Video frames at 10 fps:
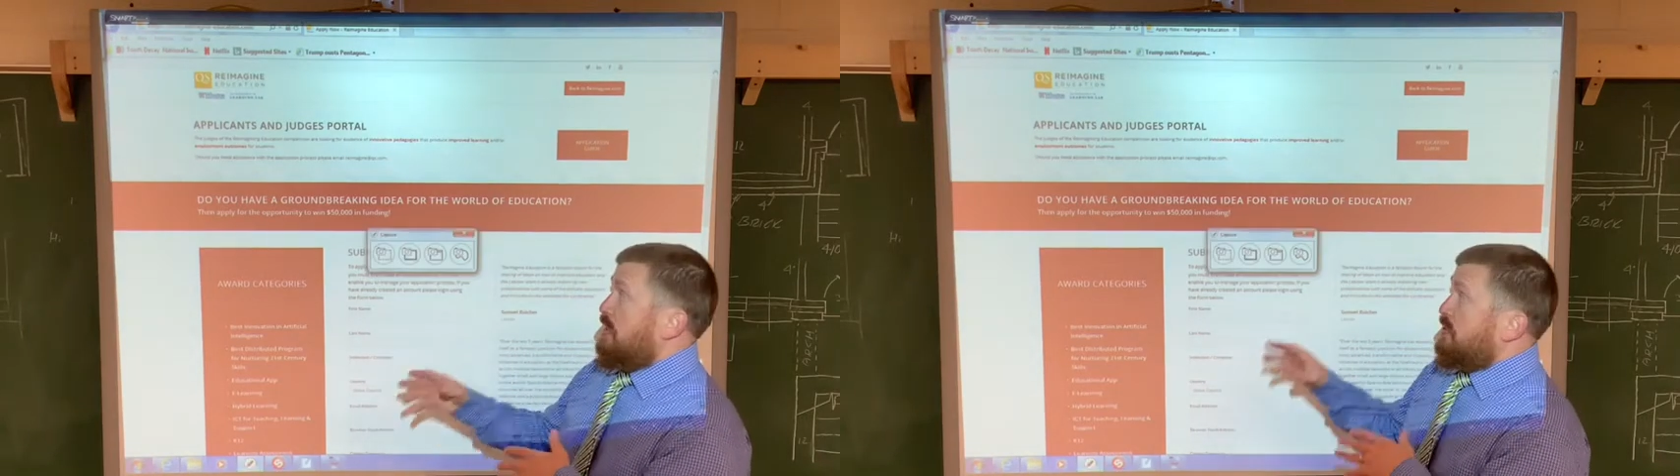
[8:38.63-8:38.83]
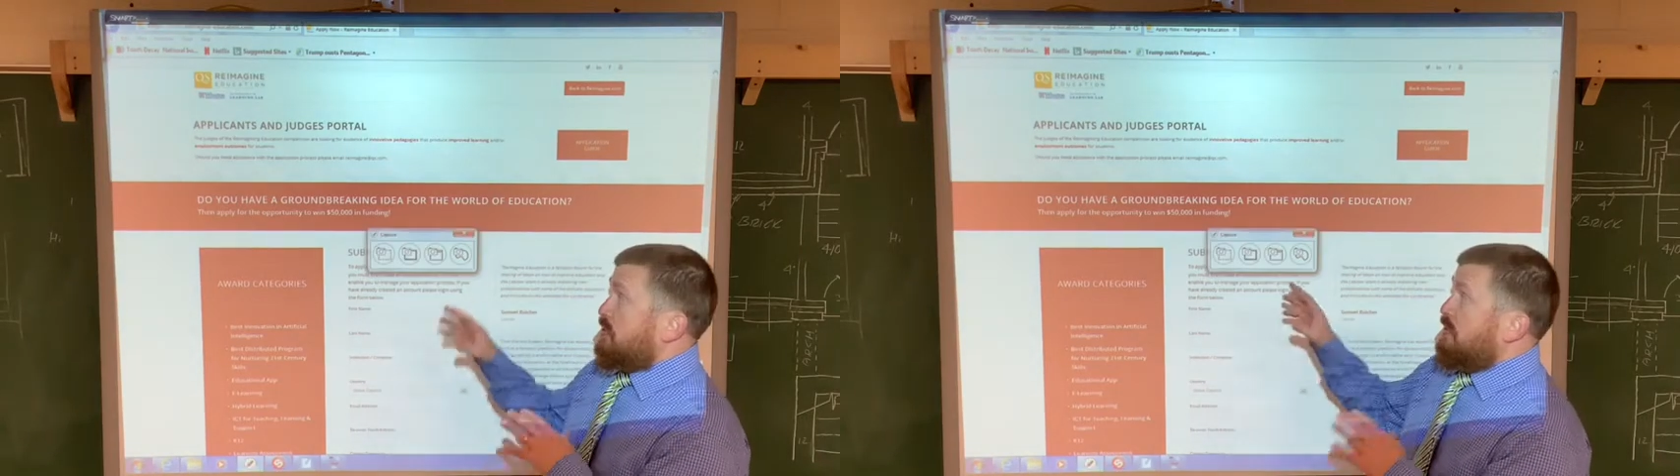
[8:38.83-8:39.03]

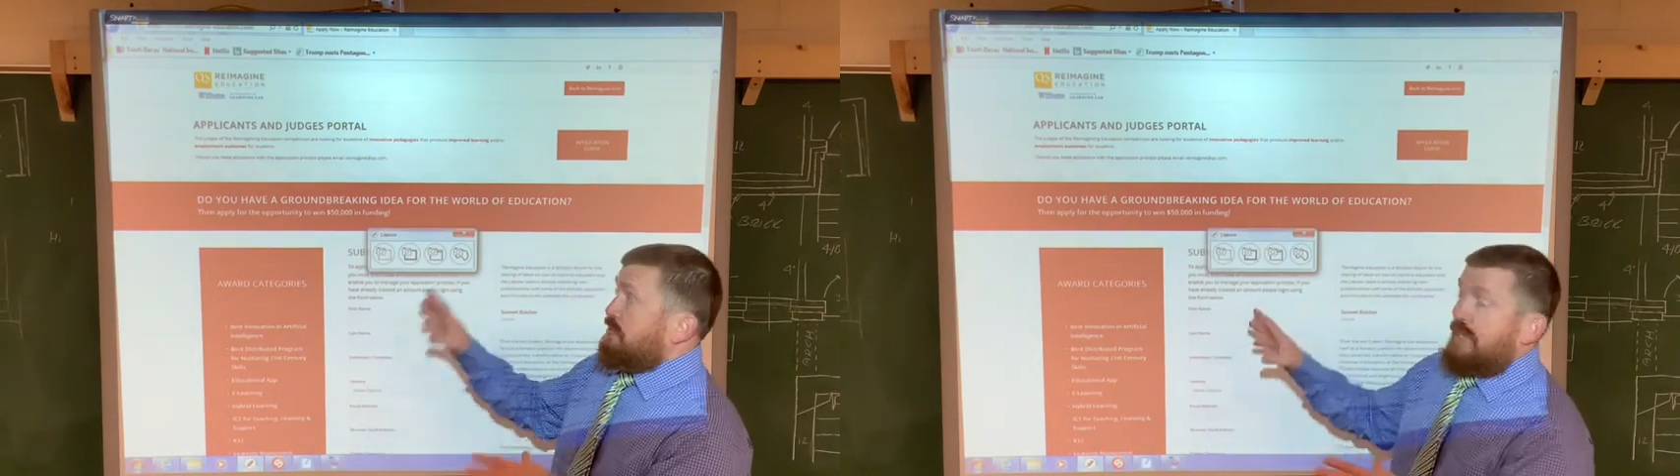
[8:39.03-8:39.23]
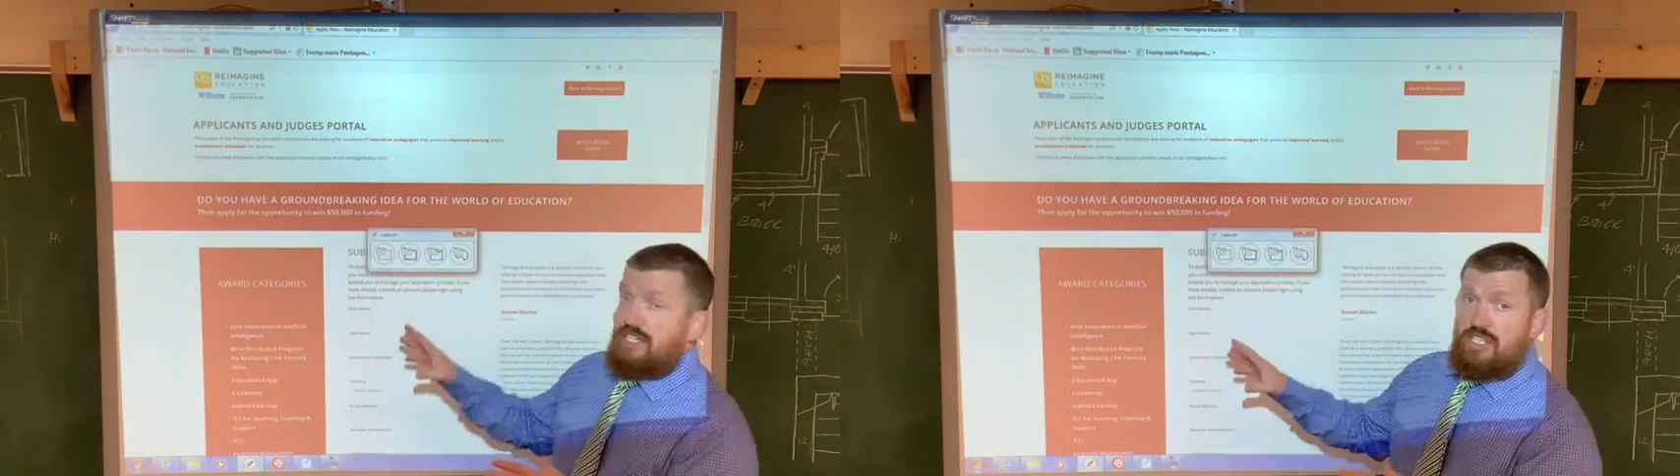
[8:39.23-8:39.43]
certain
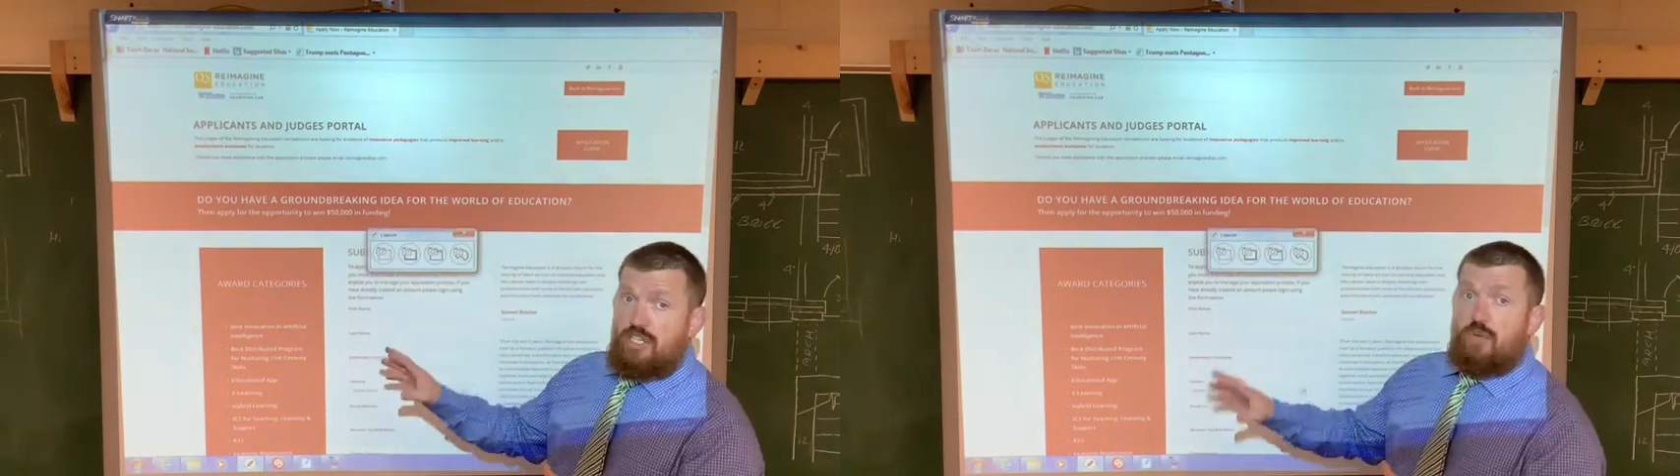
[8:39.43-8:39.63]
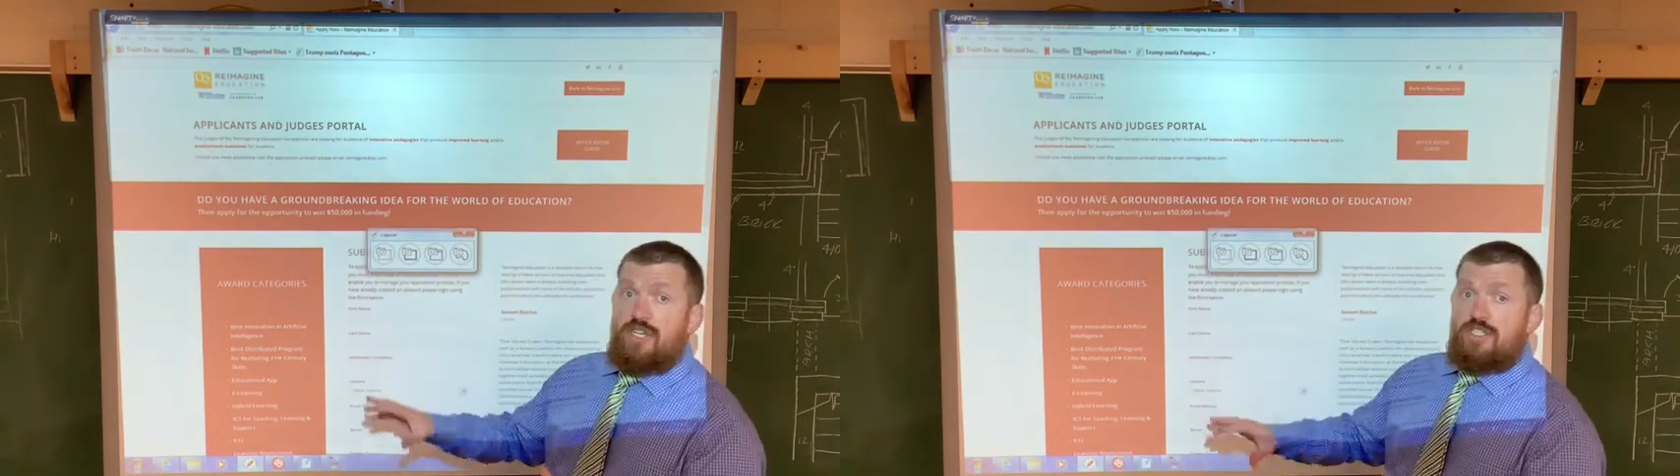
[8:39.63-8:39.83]
things that you
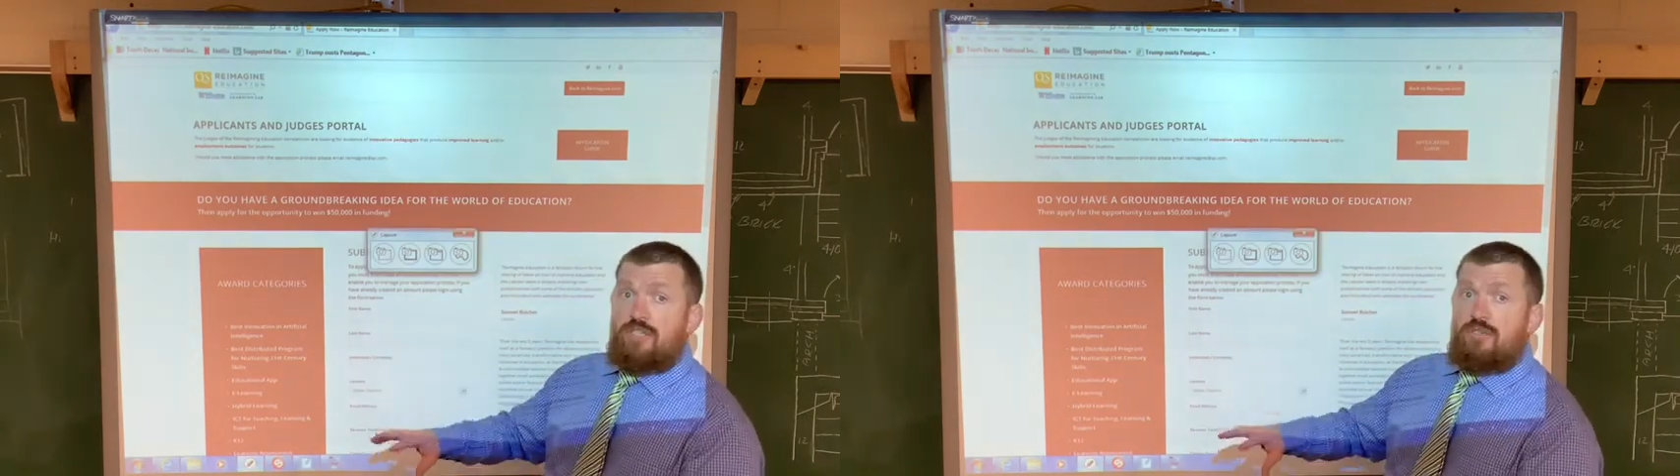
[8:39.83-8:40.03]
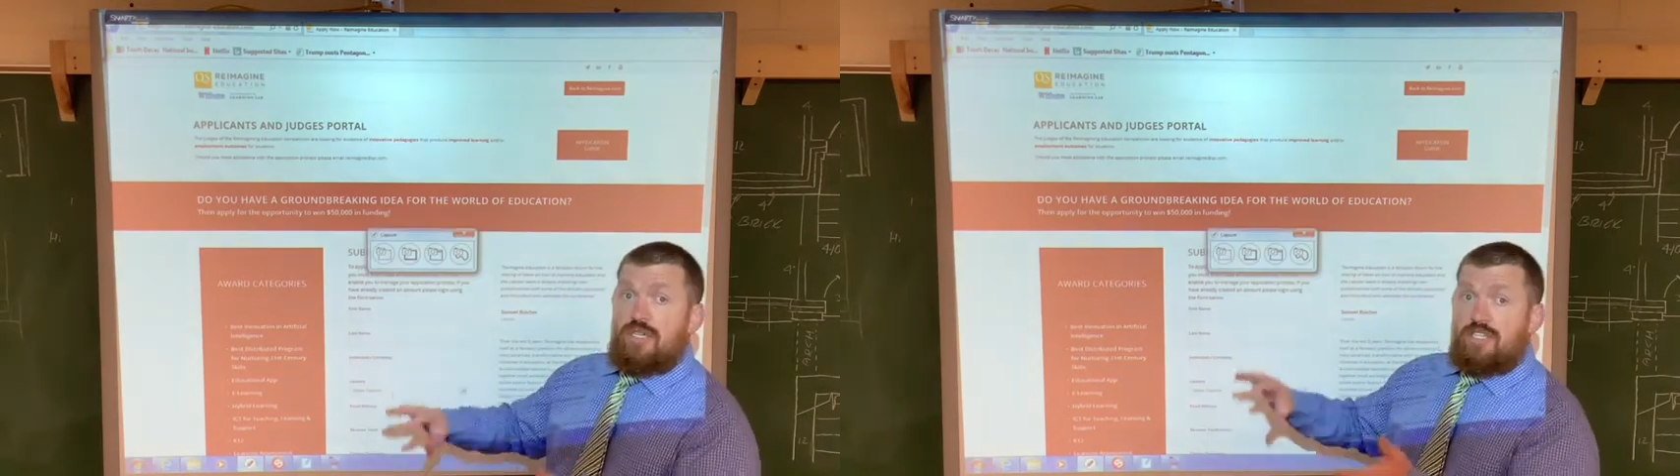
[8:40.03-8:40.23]
want
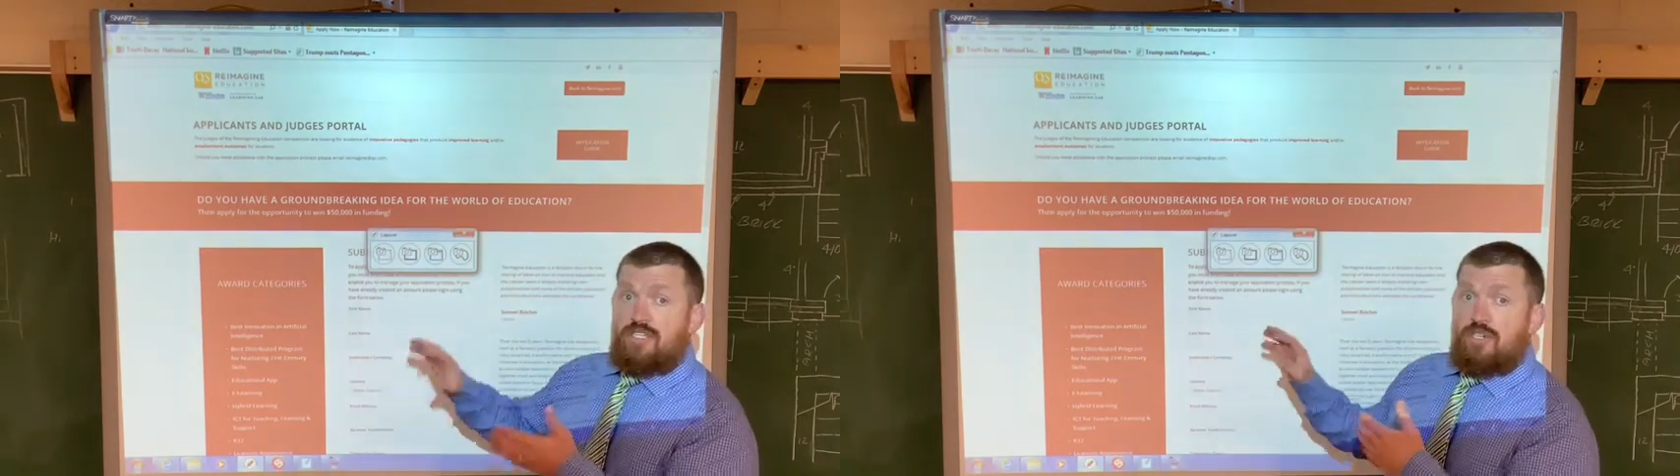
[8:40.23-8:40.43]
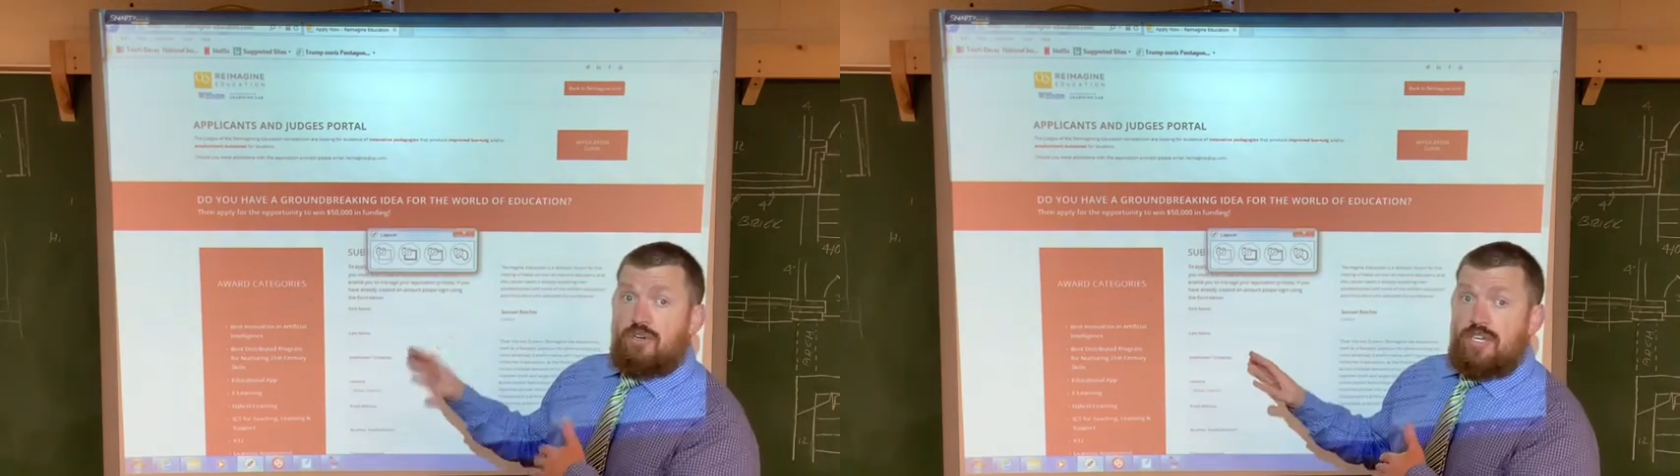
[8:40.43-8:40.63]
to
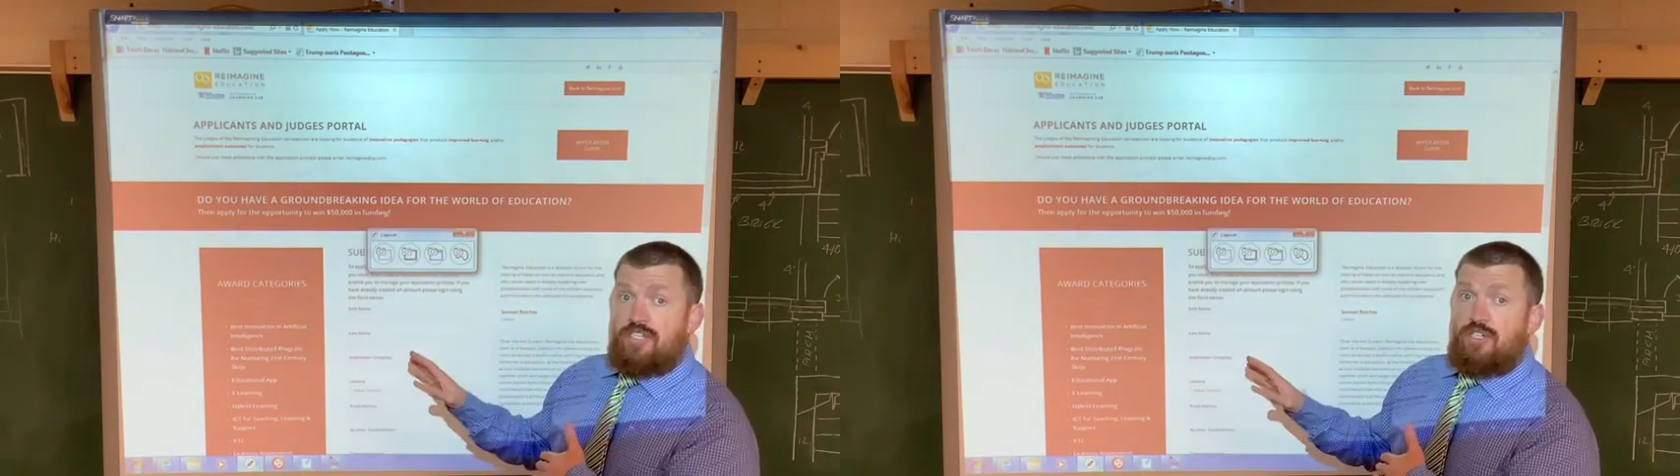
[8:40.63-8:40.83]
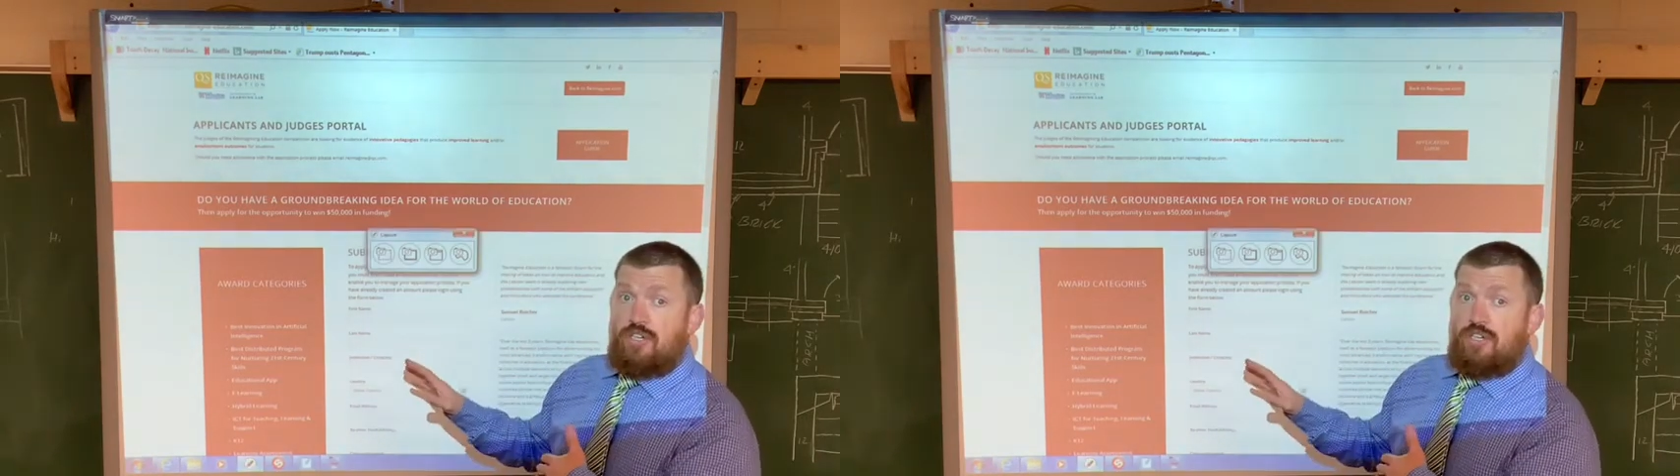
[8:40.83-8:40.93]
insert into your